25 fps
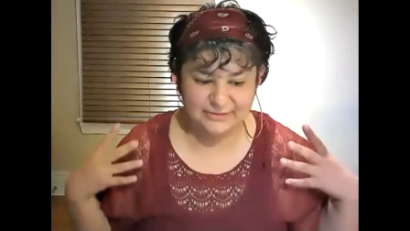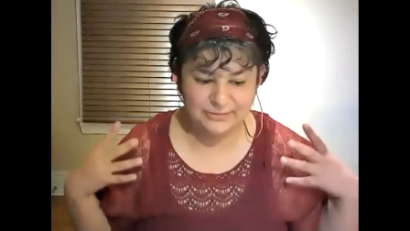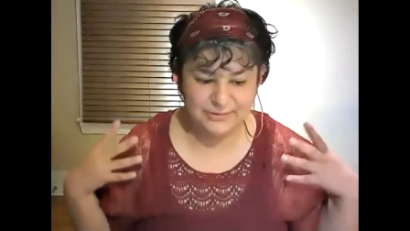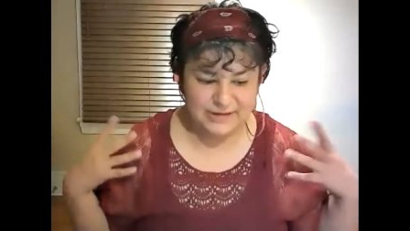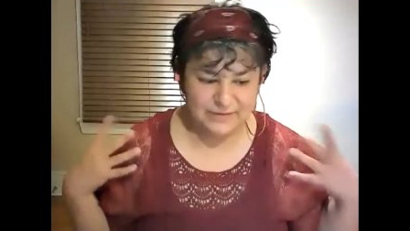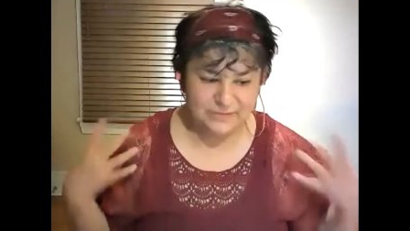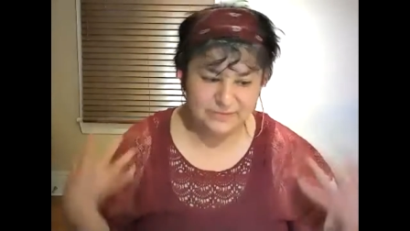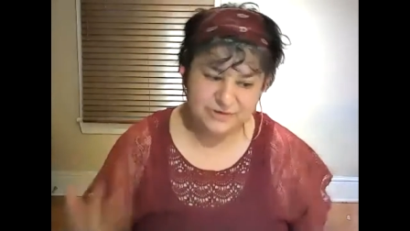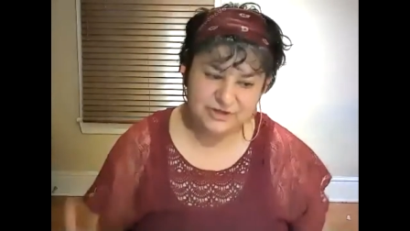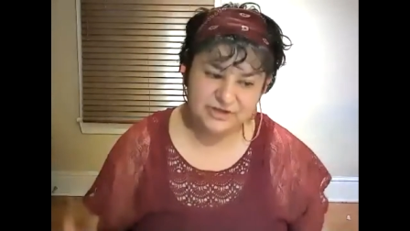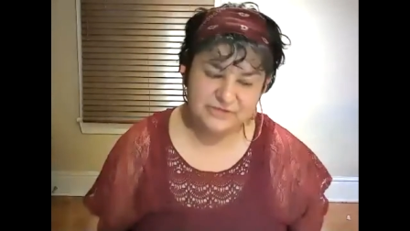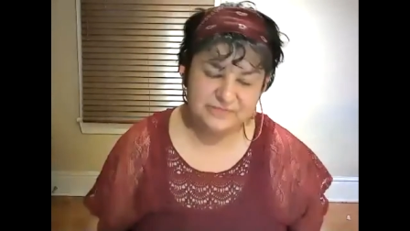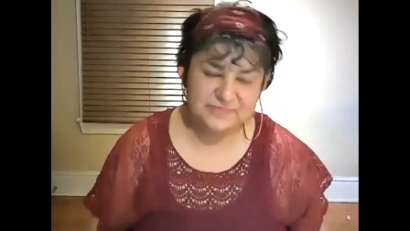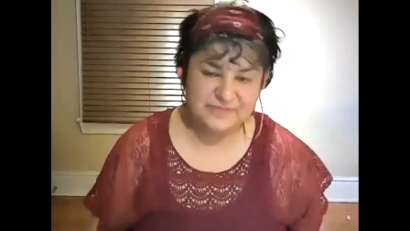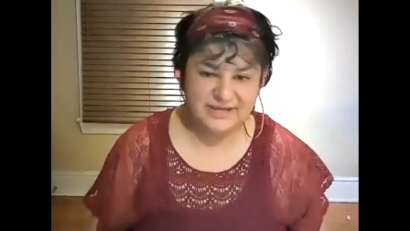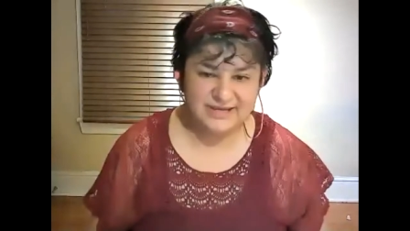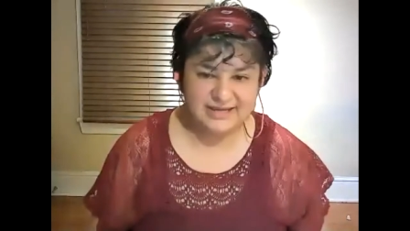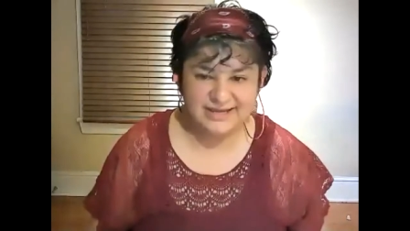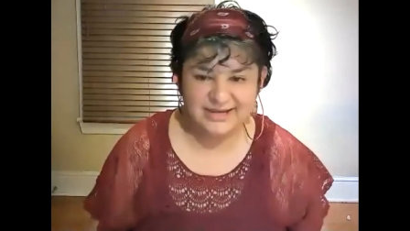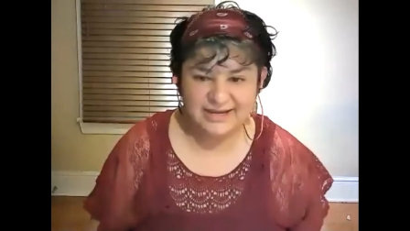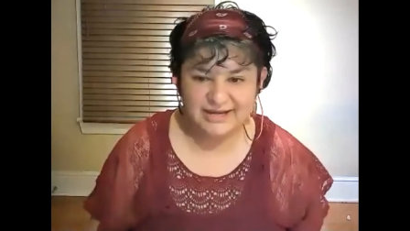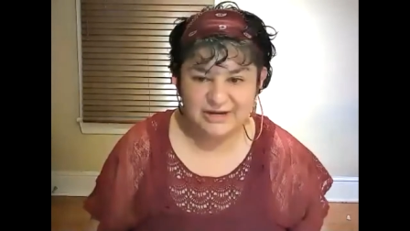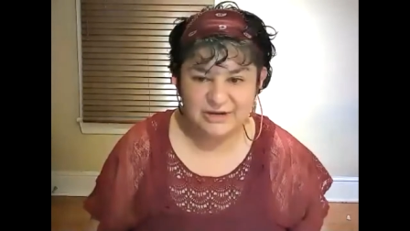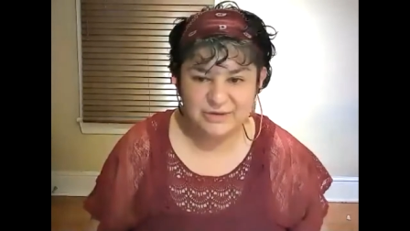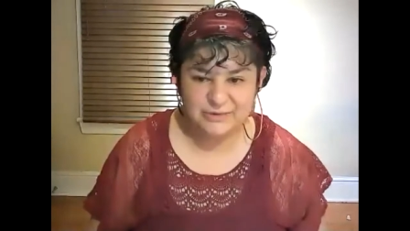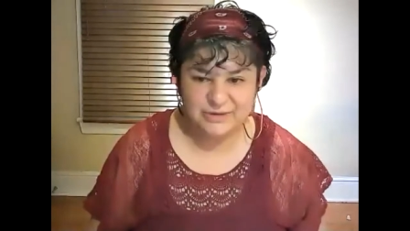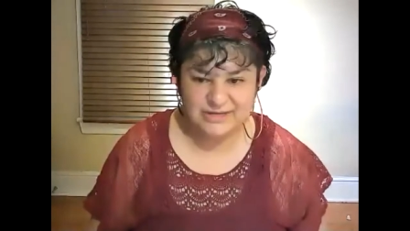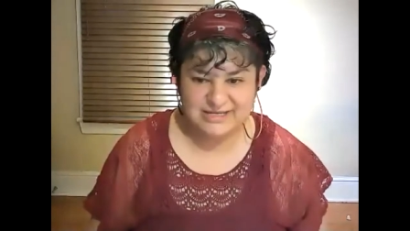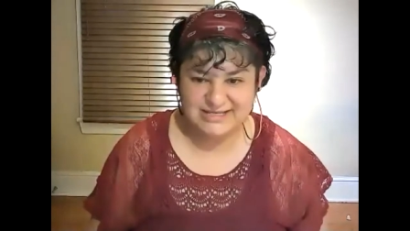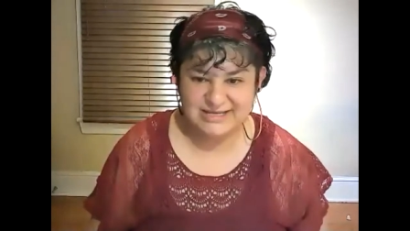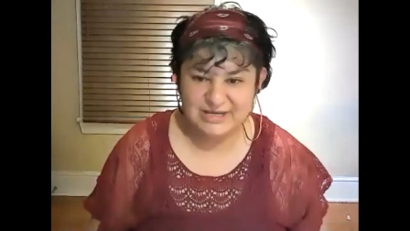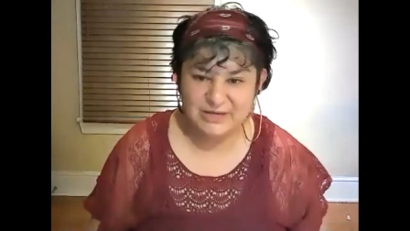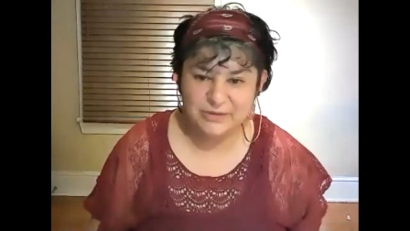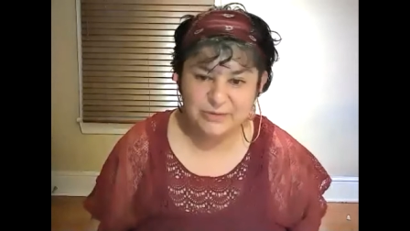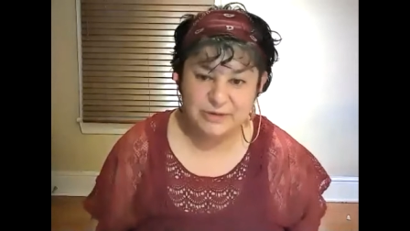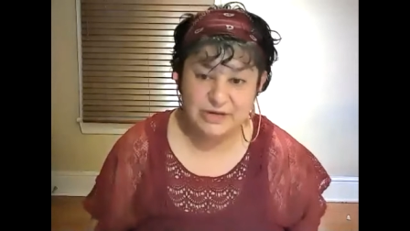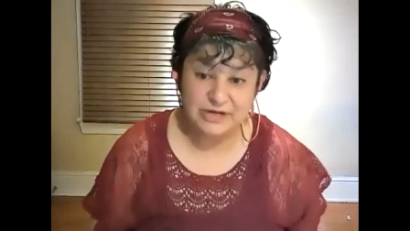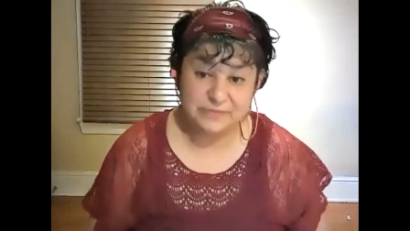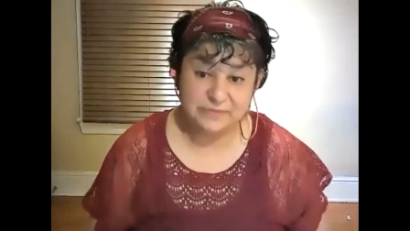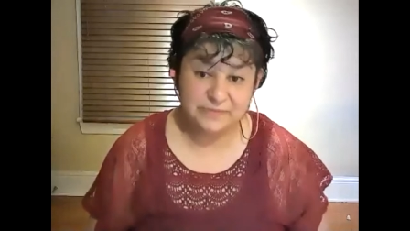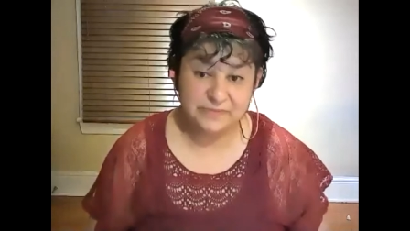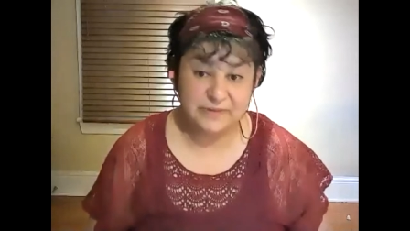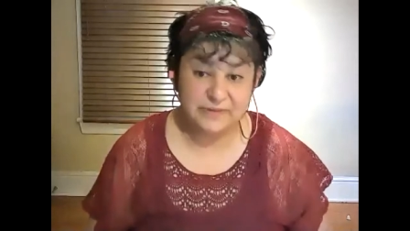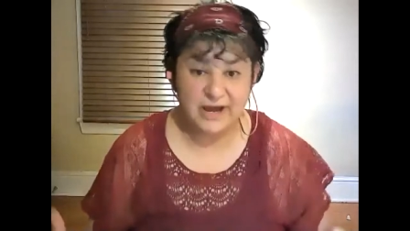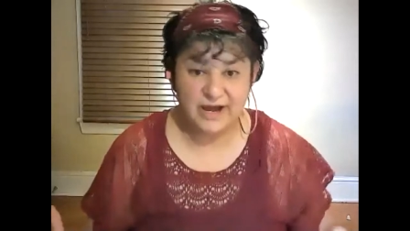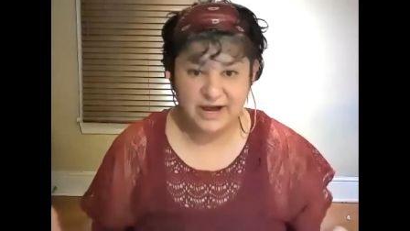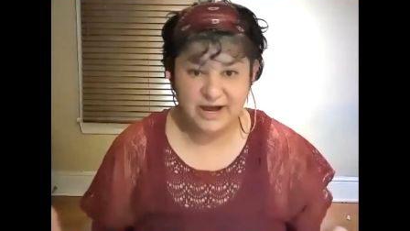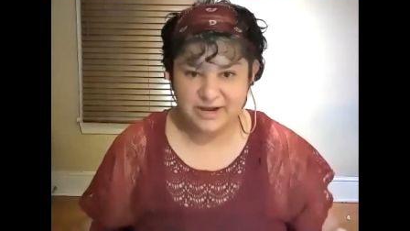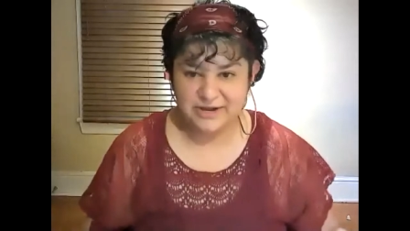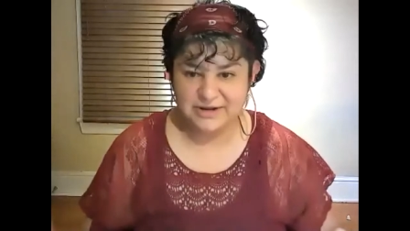what brought me here was a weird
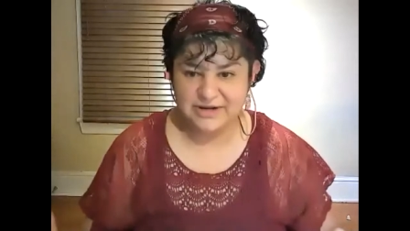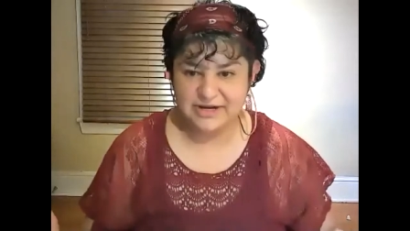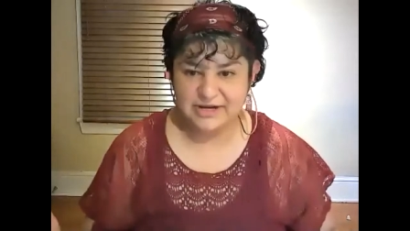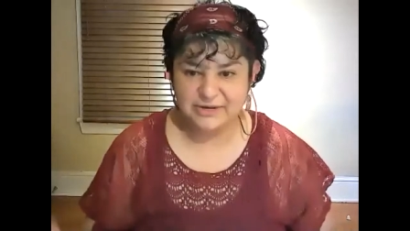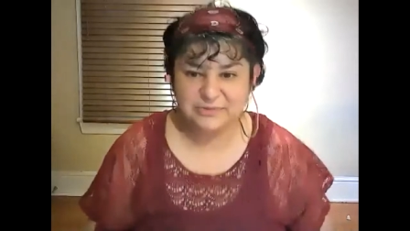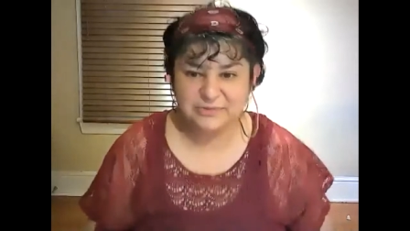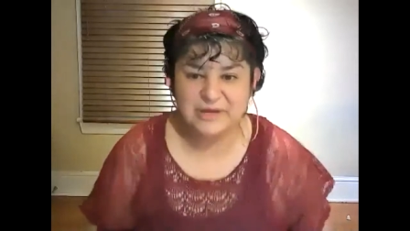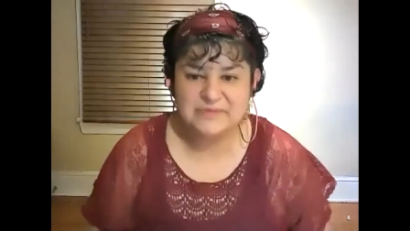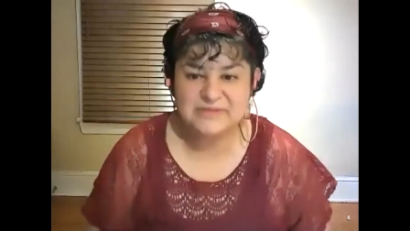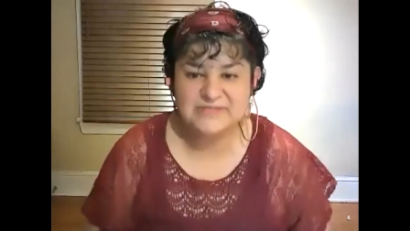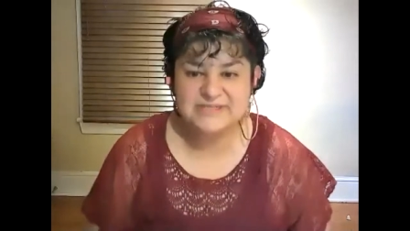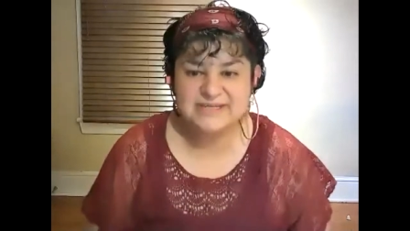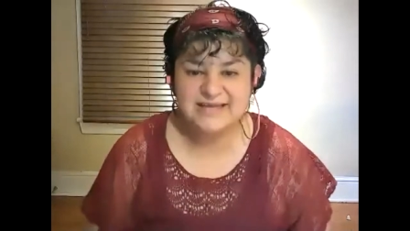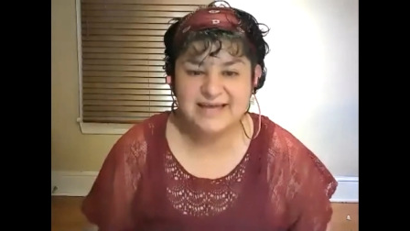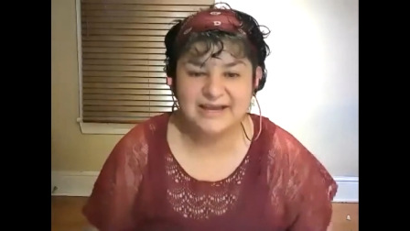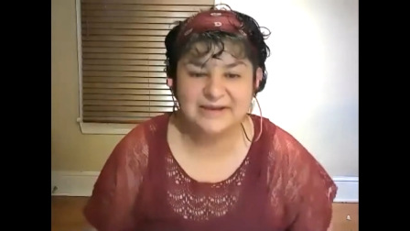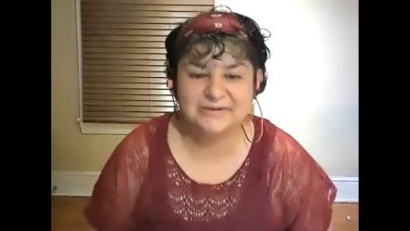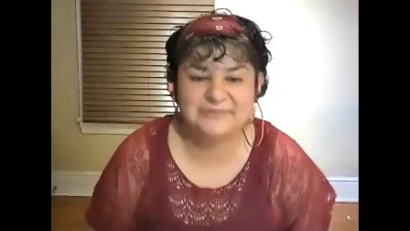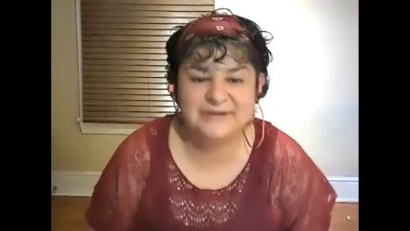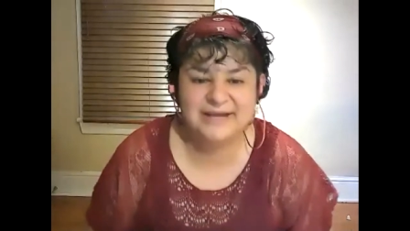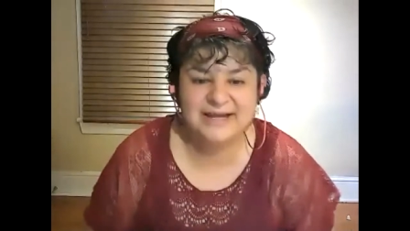bug on a website,